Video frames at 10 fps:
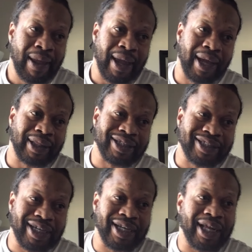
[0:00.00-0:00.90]
at the
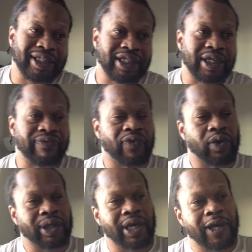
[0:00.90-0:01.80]
scene at
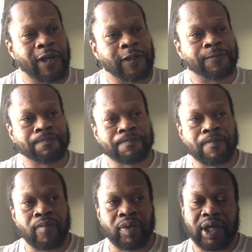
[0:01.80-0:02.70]
10:48.
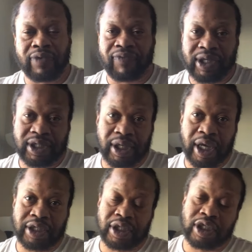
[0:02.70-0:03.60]
The
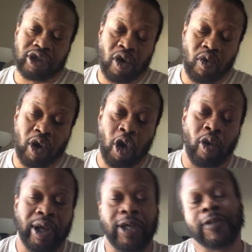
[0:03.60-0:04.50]
investigation is ongoing.